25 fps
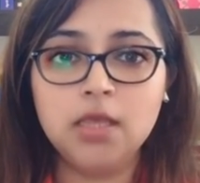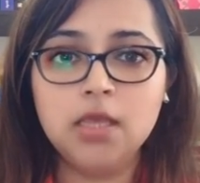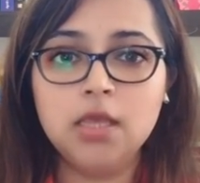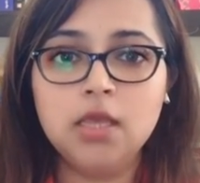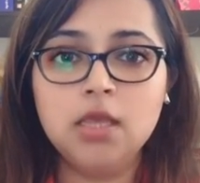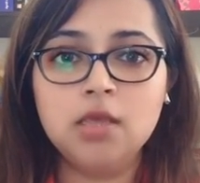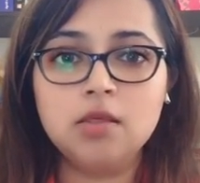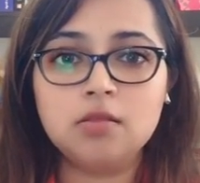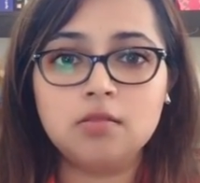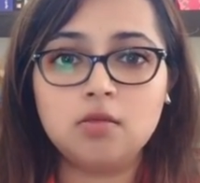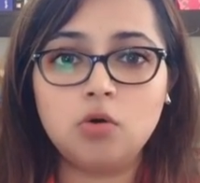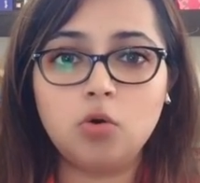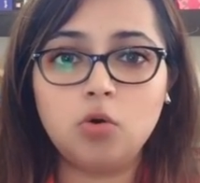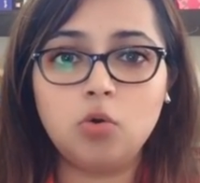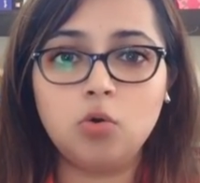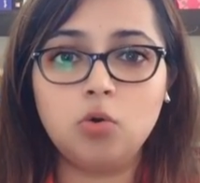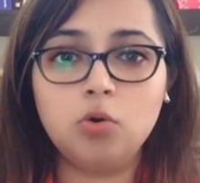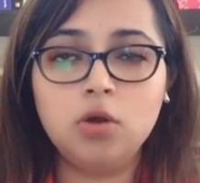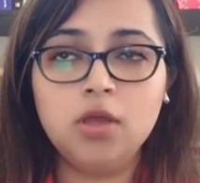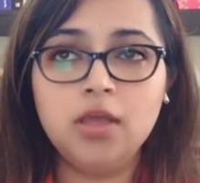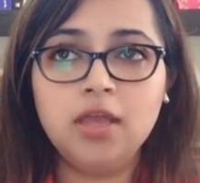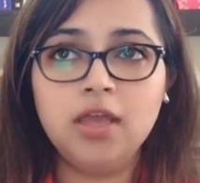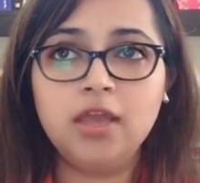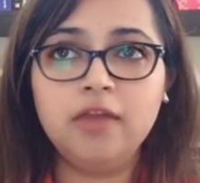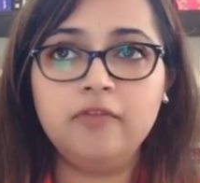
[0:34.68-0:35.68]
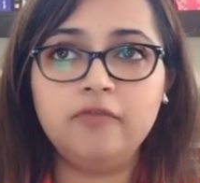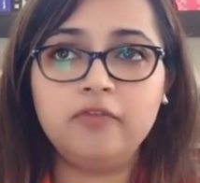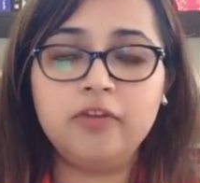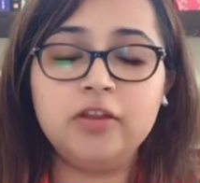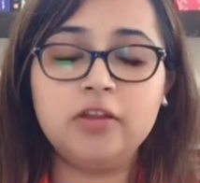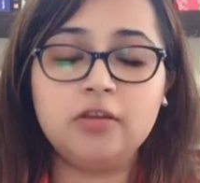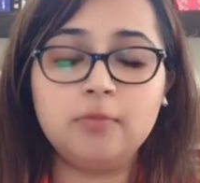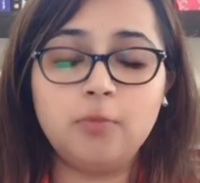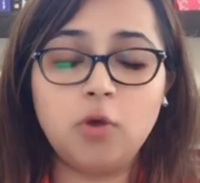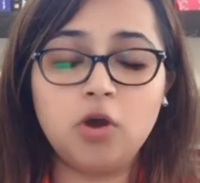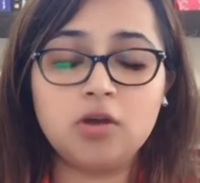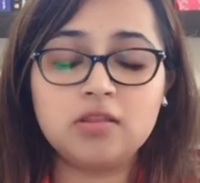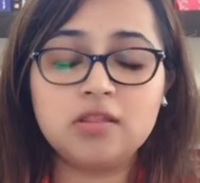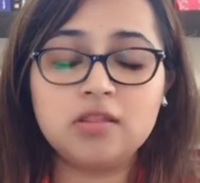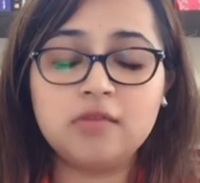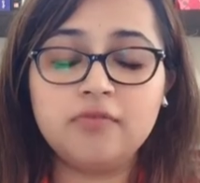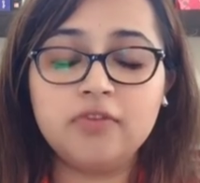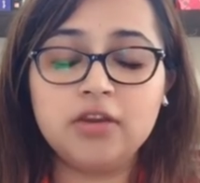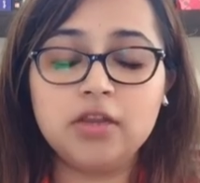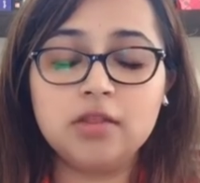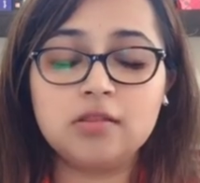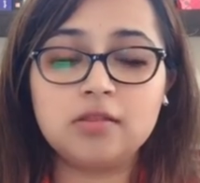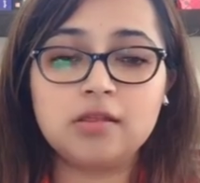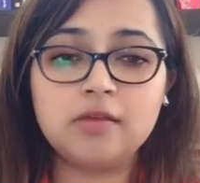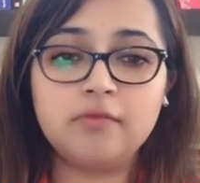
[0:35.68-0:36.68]
So if the
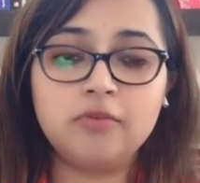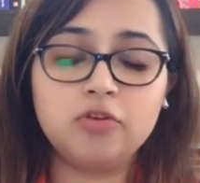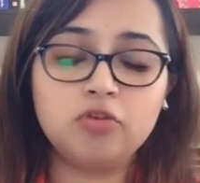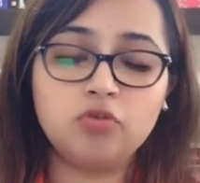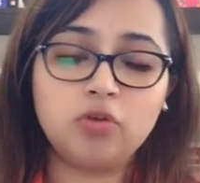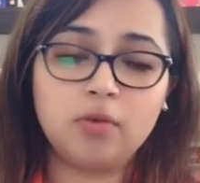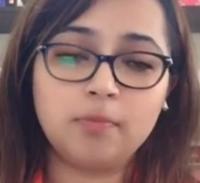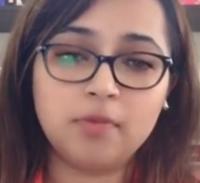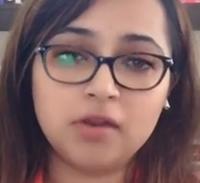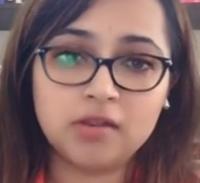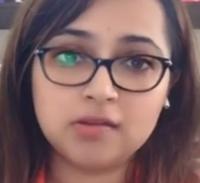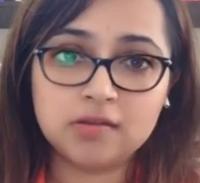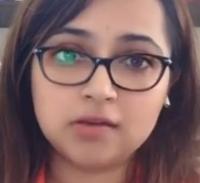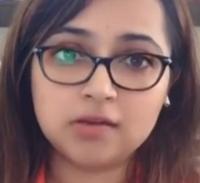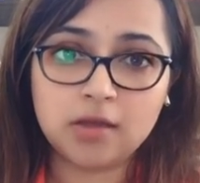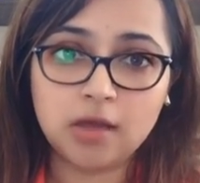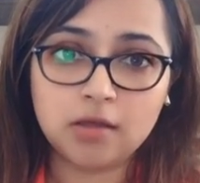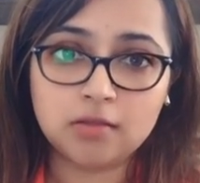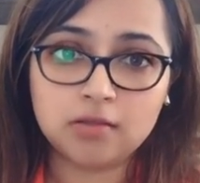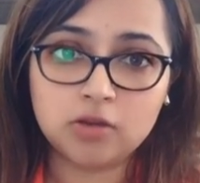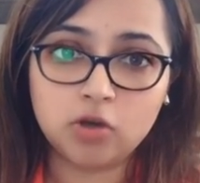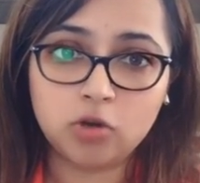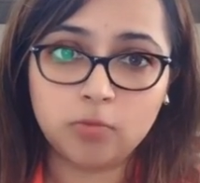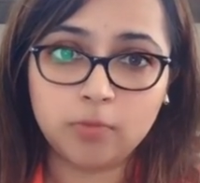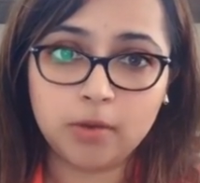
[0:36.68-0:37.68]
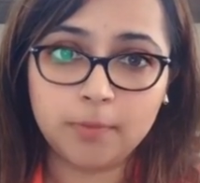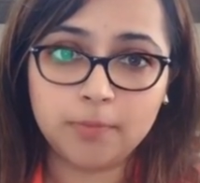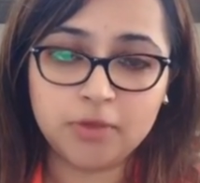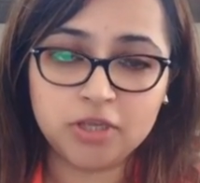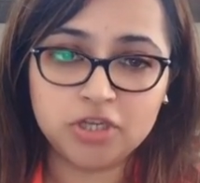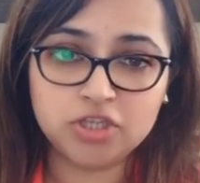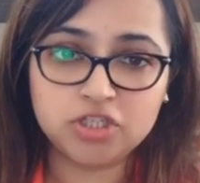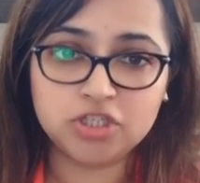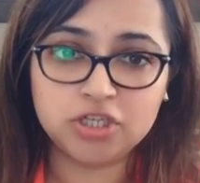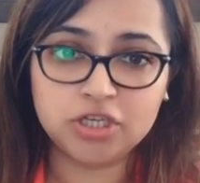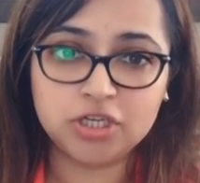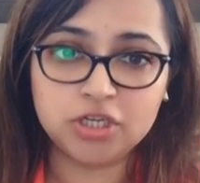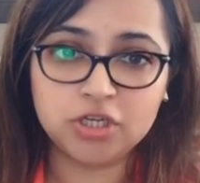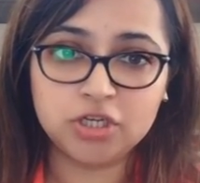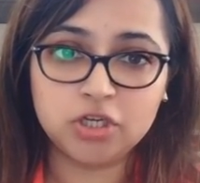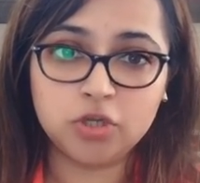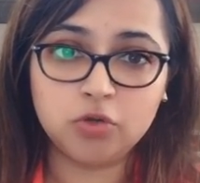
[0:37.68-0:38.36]
tamoxifen is given to a breast carcinoma patient,